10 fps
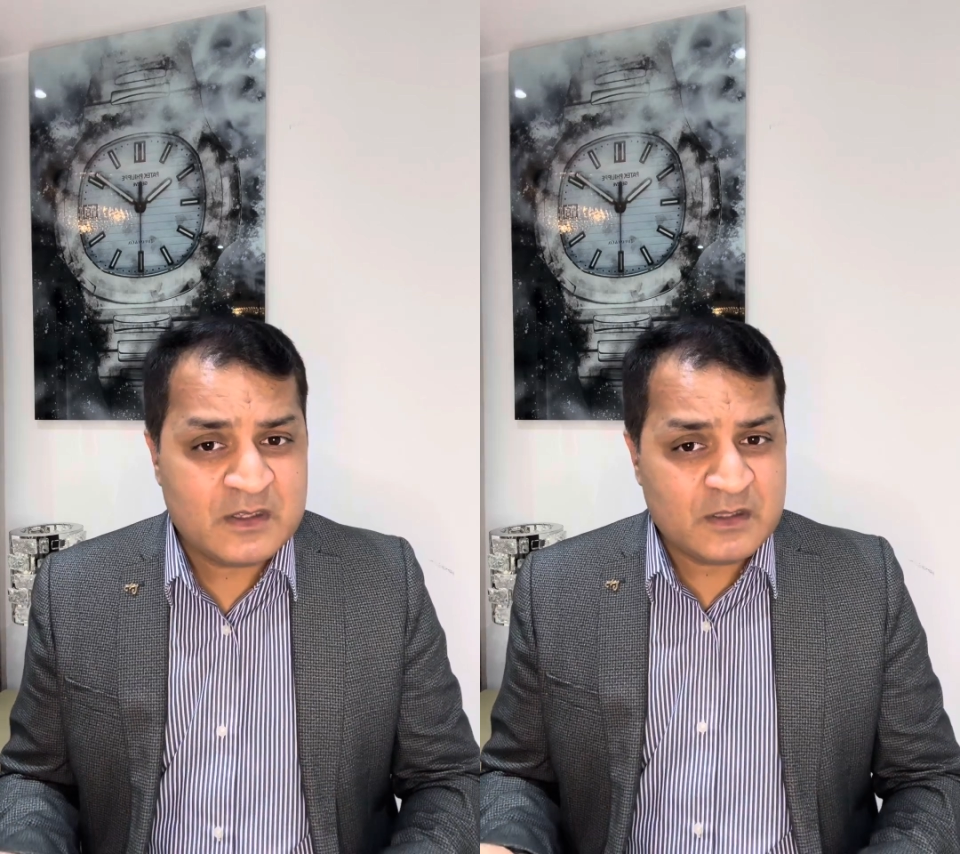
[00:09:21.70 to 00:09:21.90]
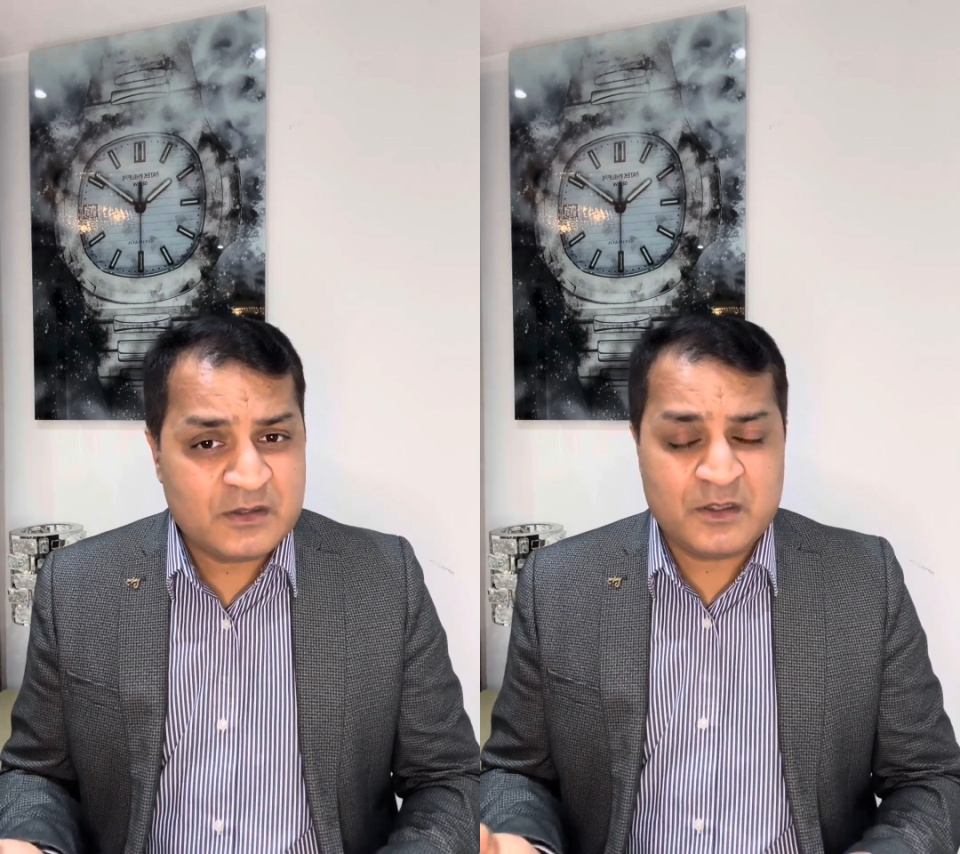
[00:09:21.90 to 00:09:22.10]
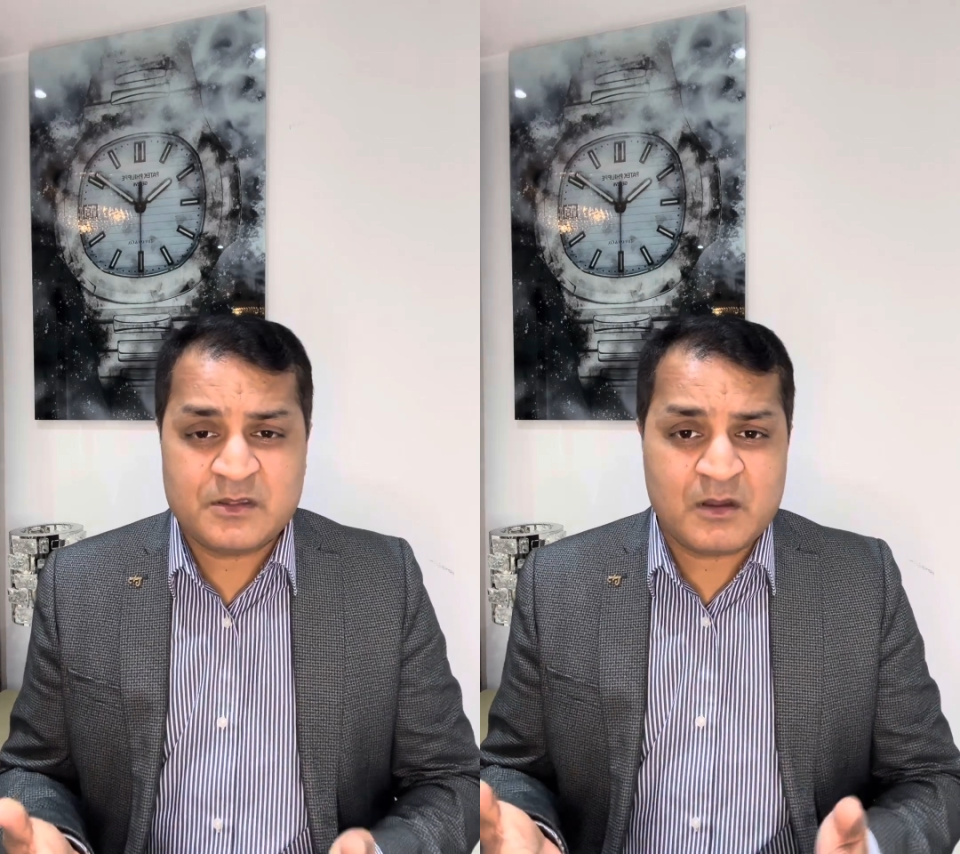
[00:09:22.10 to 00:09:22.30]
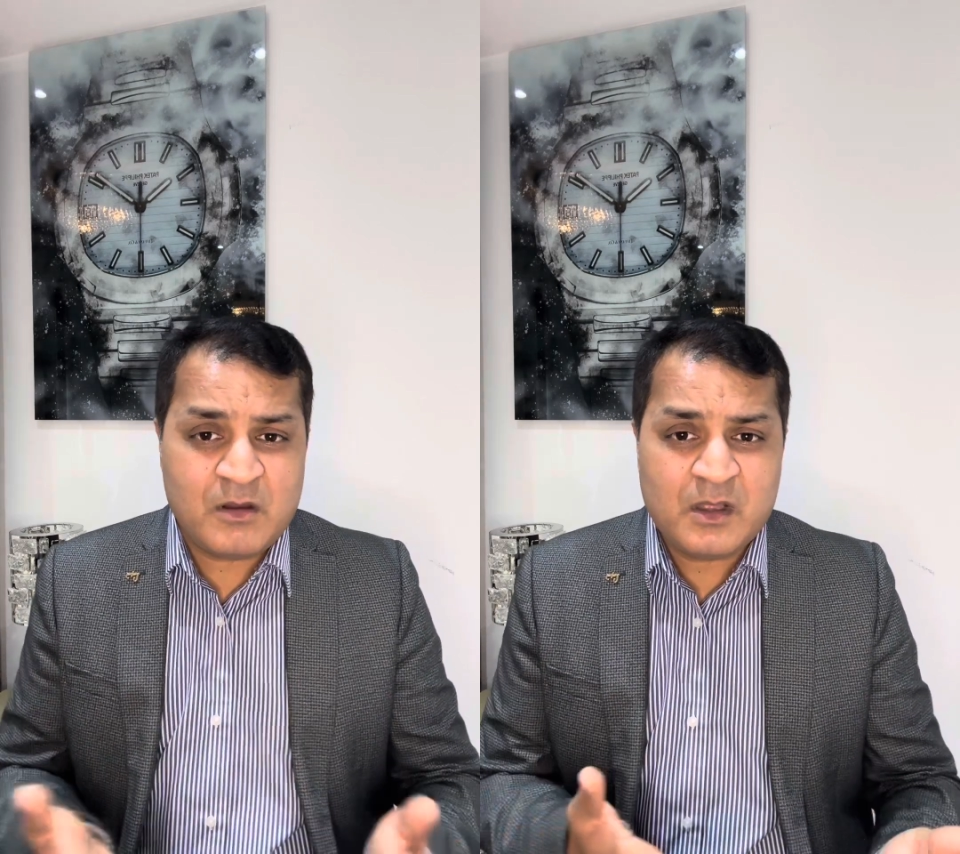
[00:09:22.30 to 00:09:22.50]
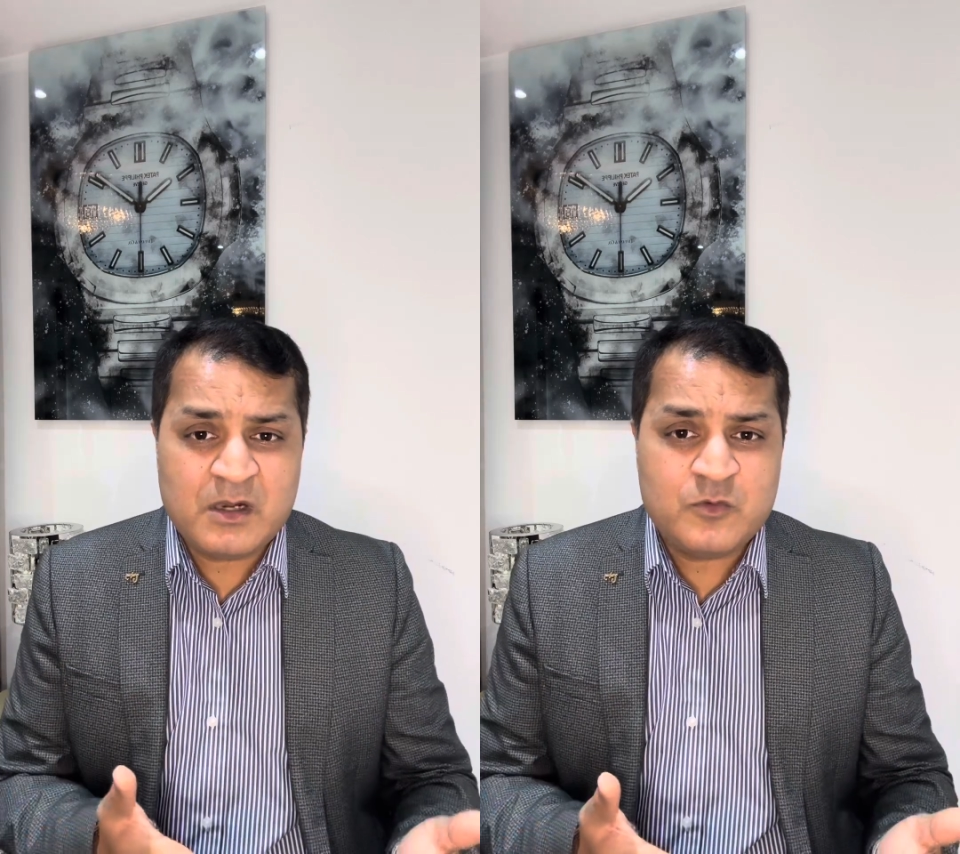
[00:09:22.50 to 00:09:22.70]
There is a
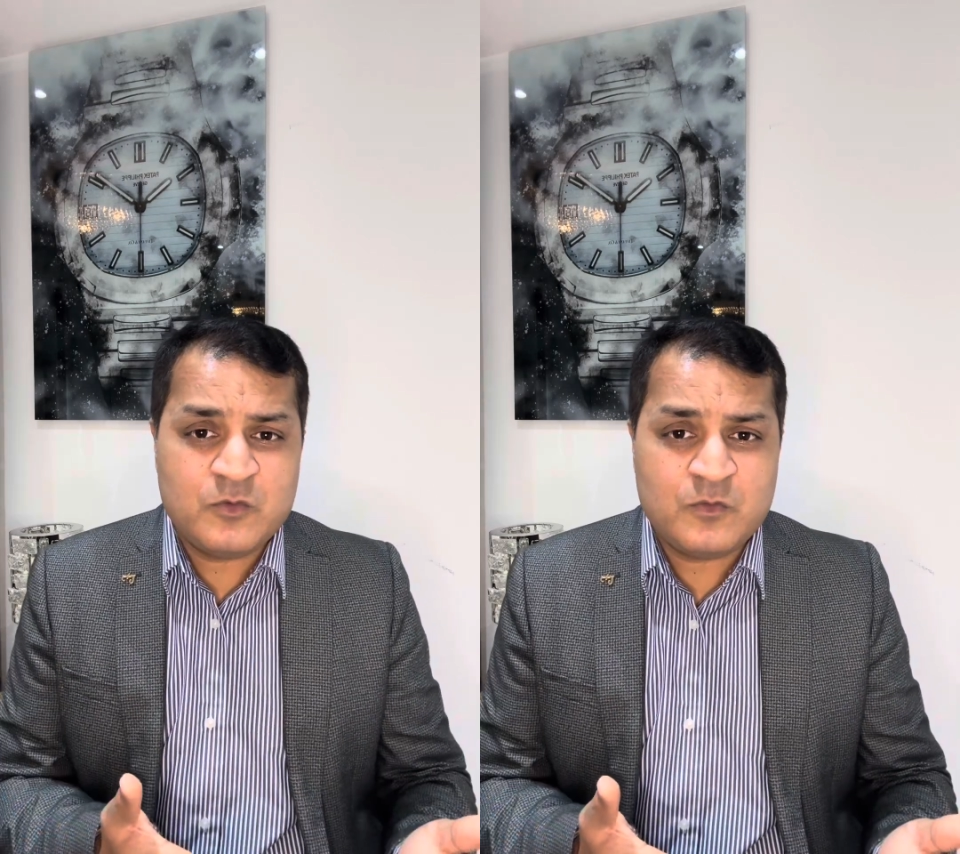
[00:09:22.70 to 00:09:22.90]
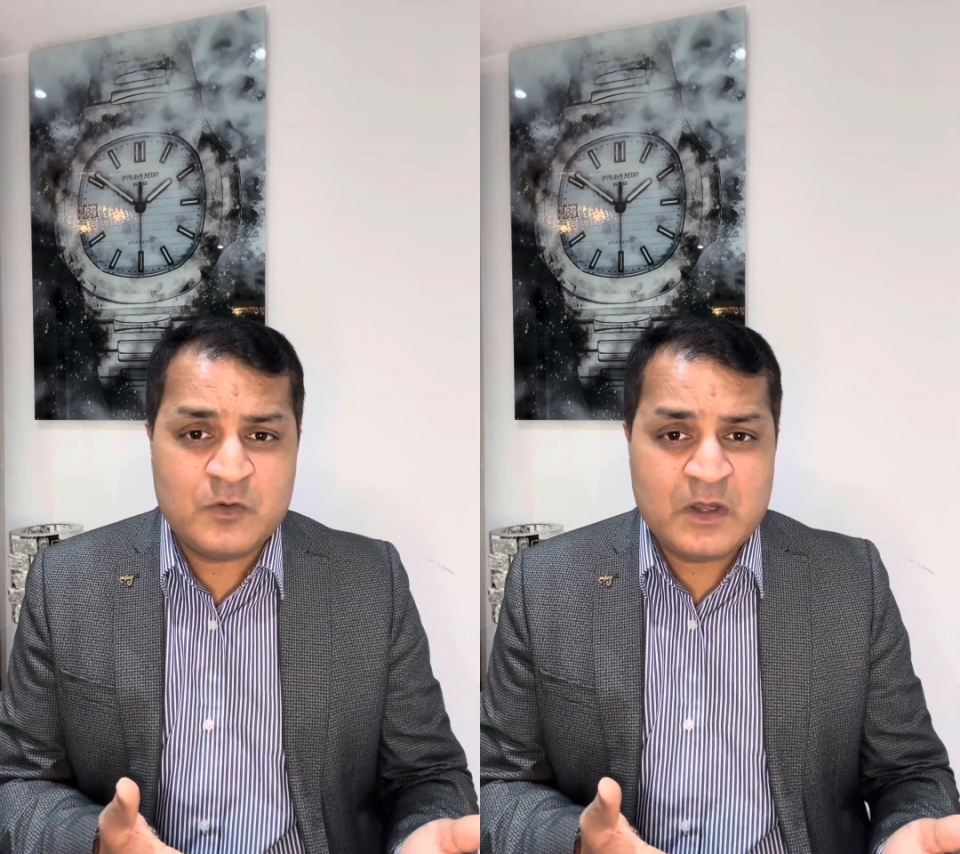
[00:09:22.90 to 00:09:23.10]
girl who